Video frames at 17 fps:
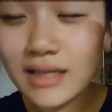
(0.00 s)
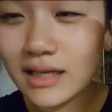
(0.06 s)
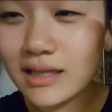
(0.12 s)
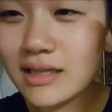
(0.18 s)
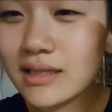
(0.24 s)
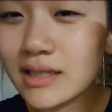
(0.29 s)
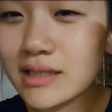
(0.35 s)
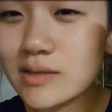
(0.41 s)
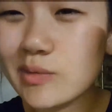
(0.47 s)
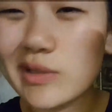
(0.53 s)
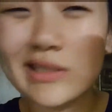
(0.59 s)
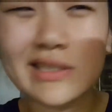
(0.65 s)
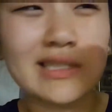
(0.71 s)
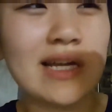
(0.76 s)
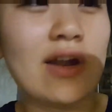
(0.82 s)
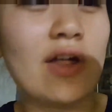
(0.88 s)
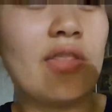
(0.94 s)
I think that's what
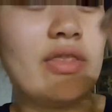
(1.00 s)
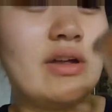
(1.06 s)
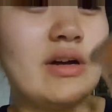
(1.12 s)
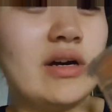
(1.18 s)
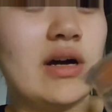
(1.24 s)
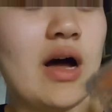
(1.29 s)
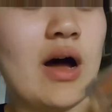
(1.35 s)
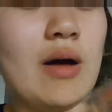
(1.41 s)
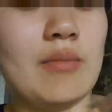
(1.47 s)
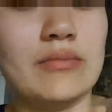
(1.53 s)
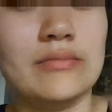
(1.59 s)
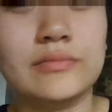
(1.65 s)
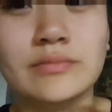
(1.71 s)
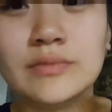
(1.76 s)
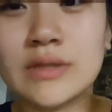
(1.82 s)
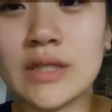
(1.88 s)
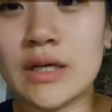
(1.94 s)
it said on the
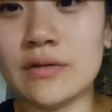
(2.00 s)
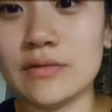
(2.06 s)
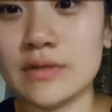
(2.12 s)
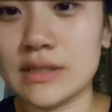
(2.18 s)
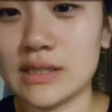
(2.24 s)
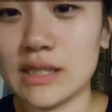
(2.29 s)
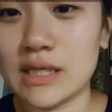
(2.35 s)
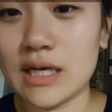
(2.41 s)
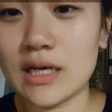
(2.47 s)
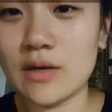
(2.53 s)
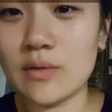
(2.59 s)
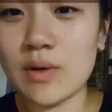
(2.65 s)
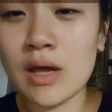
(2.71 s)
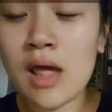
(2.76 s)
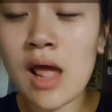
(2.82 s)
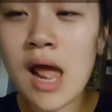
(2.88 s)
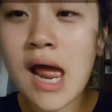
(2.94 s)
um, receipt
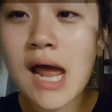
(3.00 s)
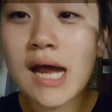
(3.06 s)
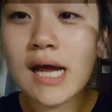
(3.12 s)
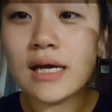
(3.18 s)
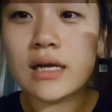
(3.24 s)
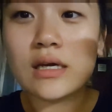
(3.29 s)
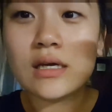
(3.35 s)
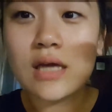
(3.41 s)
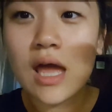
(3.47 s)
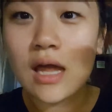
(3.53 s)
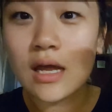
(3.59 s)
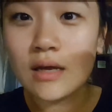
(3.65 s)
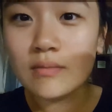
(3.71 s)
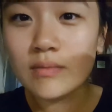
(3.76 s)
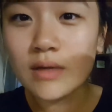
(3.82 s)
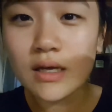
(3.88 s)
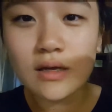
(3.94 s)
anyway. And it
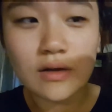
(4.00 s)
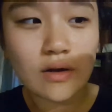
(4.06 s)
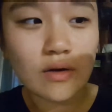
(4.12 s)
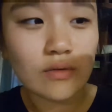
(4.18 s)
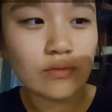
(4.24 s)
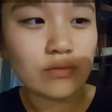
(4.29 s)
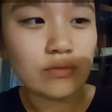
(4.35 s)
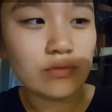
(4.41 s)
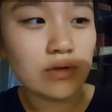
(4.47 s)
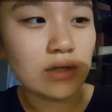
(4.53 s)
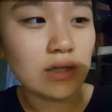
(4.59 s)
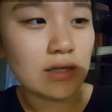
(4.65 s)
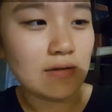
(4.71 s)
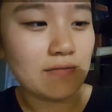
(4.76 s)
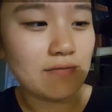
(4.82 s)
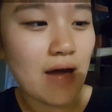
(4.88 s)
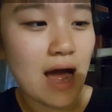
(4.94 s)
came like
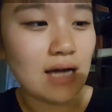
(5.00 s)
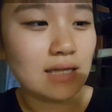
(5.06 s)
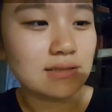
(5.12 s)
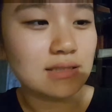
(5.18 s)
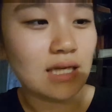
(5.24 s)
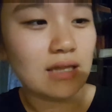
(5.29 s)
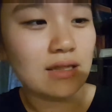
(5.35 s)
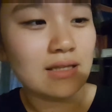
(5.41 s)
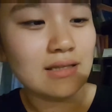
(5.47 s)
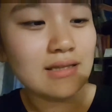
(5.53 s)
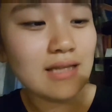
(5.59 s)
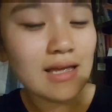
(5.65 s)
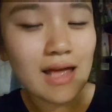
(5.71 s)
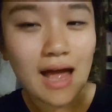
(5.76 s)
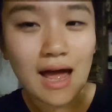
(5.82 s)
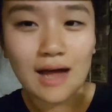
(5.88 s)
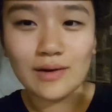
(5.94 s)
really fast. I think
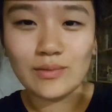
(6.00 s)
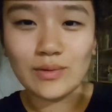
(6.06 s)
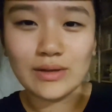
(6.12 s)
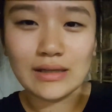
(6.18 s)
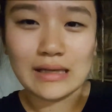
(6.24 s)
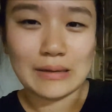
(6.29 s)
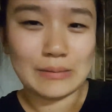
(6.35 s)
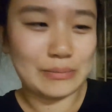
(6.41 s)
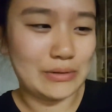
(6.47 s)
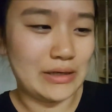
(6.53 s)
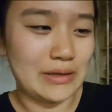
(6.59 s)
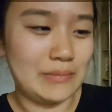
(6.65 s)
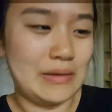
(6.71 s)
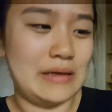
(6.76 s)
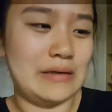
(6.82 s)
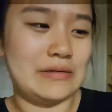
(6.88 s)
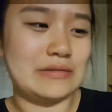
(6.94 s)
they had one like
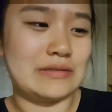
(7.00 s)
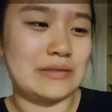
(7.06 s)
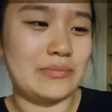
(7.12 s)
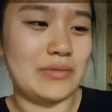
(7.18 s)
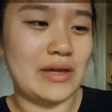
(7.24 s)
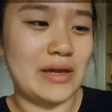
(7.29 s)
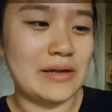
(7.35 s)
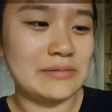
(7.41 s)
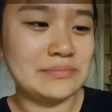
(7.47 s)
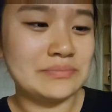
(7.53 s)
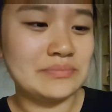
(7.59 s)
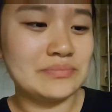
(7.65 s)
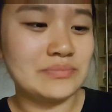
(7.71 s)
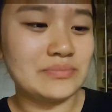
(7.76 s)
pre-made or something.